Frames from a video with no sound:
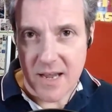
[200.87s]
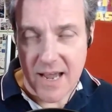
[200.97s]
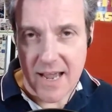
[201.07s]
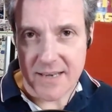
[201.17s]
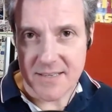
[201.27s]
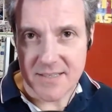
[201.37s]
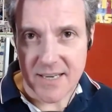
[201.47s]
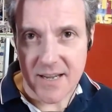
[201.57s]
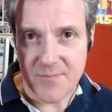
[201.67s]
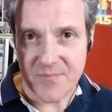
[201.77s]

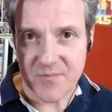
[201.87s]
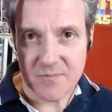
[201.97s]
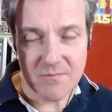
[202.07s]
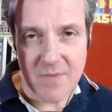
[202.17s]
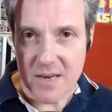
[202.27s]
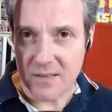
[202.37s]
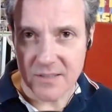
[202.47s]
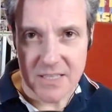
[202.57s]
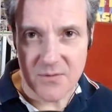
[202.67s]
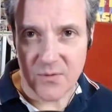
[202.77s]
and
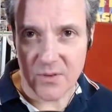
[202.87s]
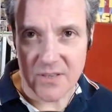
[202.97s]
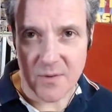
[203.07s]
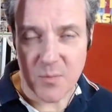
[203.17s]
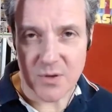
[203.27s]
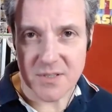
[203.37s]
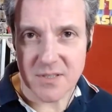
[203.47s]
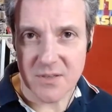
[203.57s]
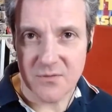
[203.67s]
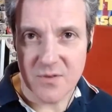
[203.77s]
leave a
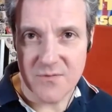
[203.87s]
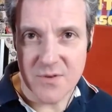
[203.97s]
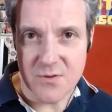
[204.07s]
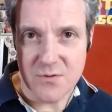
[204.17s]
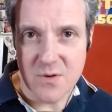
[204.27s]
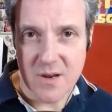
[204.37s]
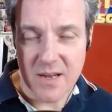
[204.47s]
positive review